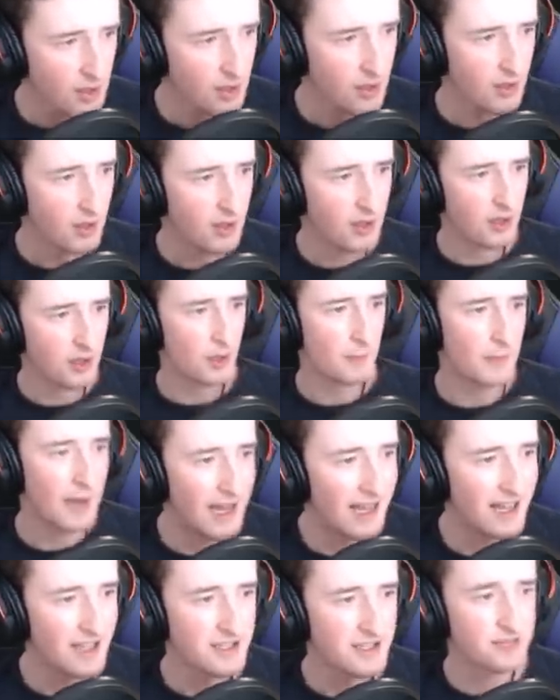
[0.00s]
Um,
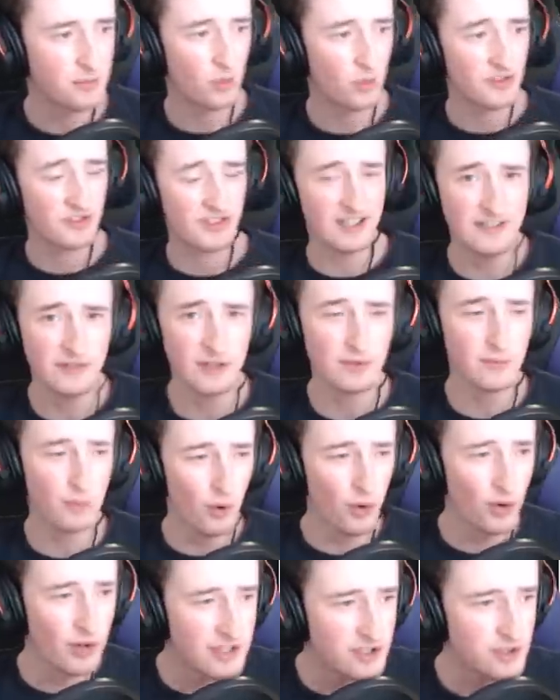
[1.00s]
and what's even
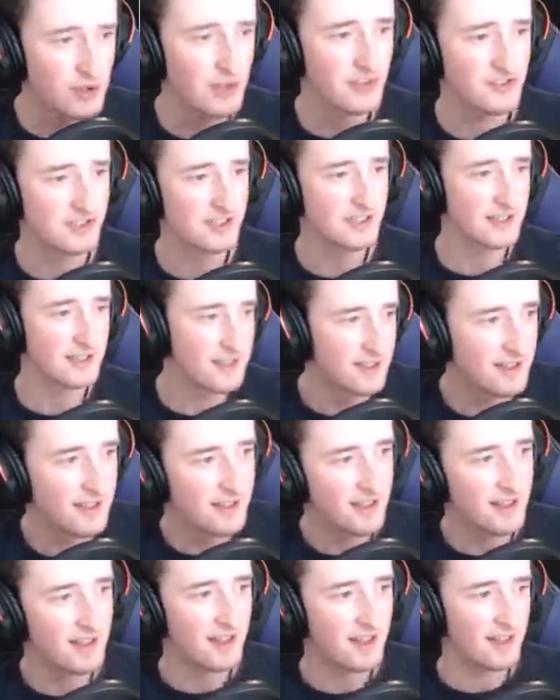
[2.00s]
more interesting
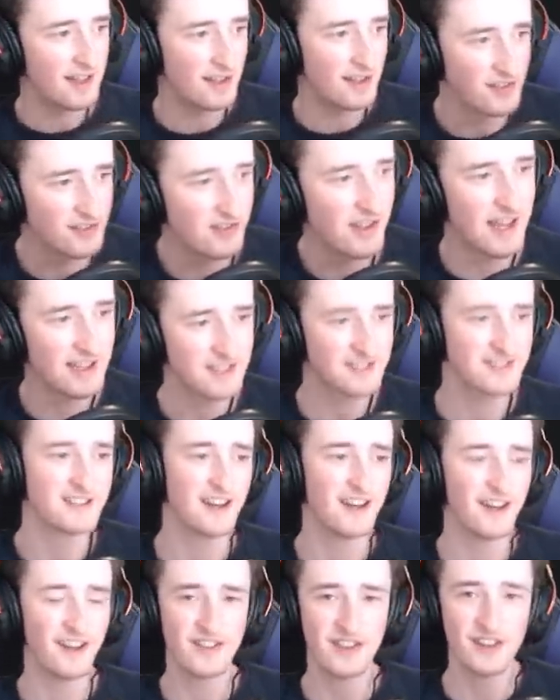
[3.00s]
is that
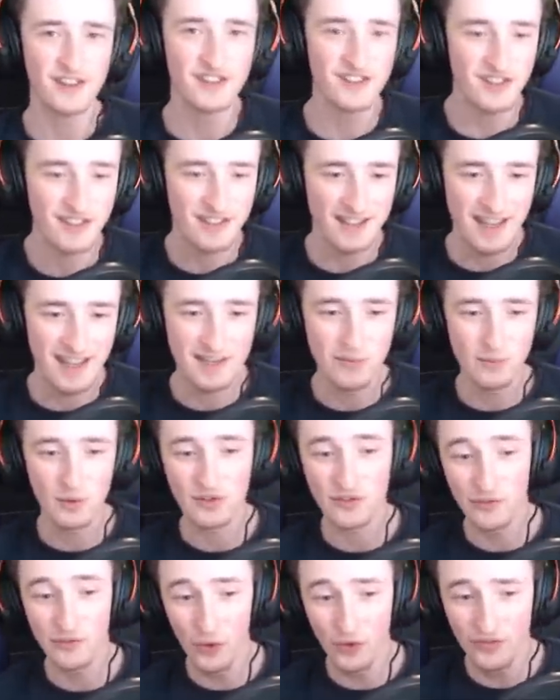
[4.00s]
uh, this game
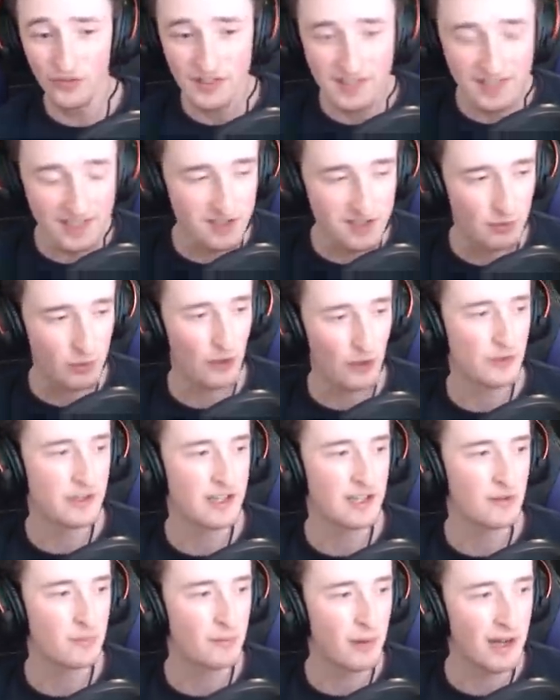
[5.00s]
was forfeited to
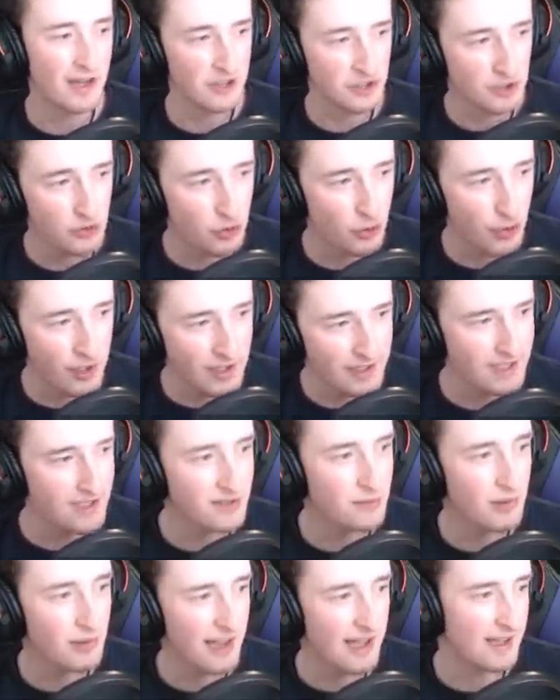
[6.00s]
Proneo by a
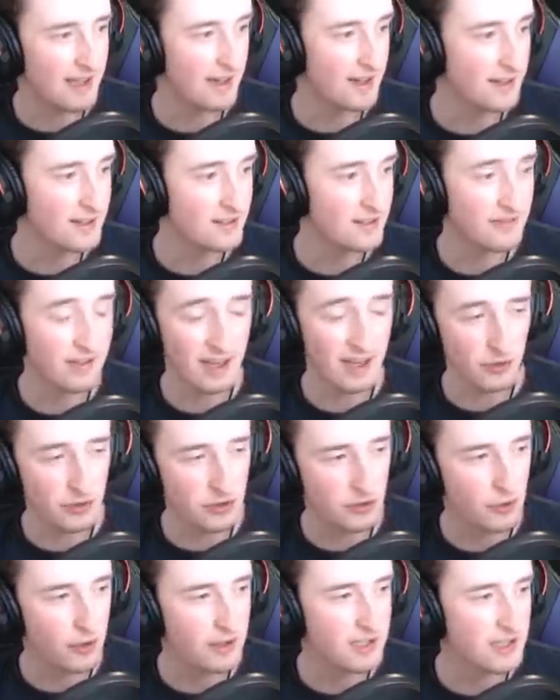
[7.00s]
Ukrainian player, fellow
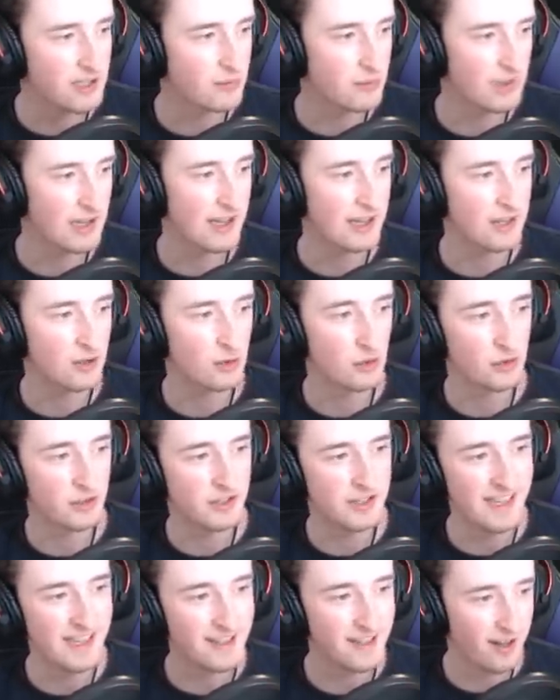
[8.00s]
Ukrainian player called
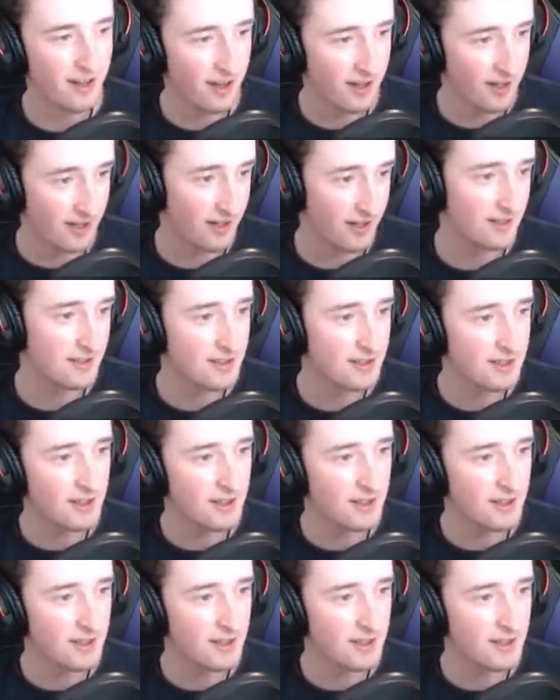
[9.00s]
Nick R.